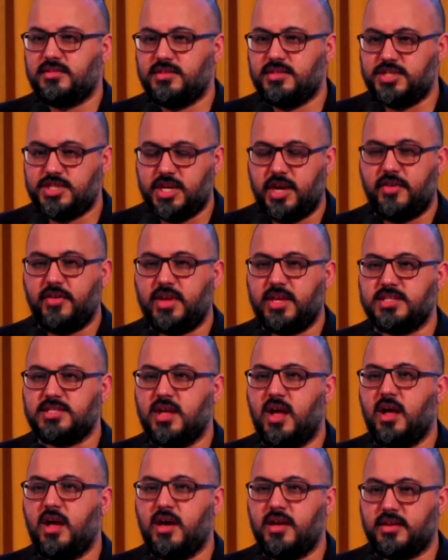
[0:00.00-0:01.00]
sharing his
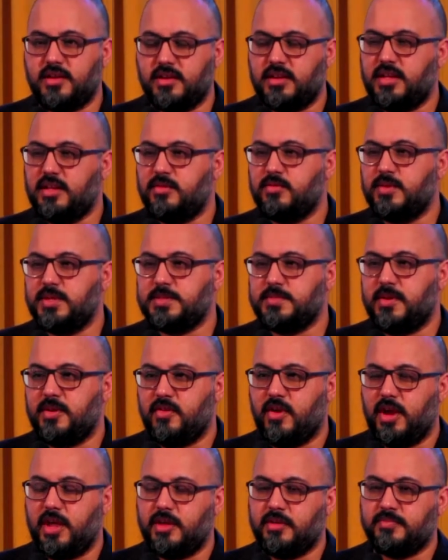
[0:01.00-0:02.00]
heart, and he'd always be
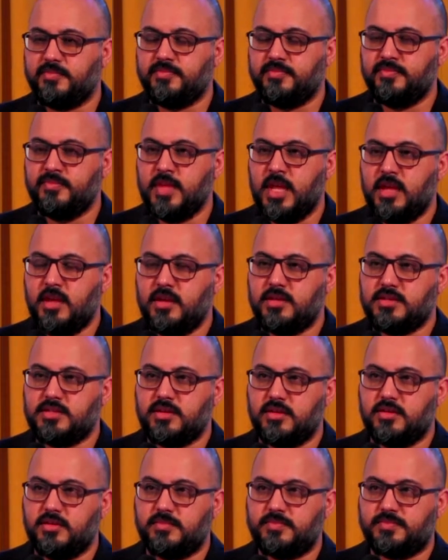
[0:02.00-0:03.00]
crying.
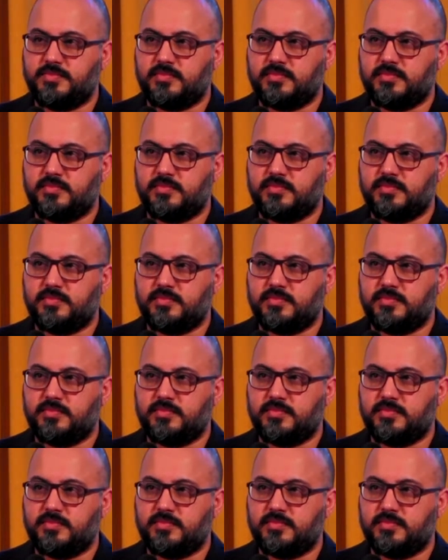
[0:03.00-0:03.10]
So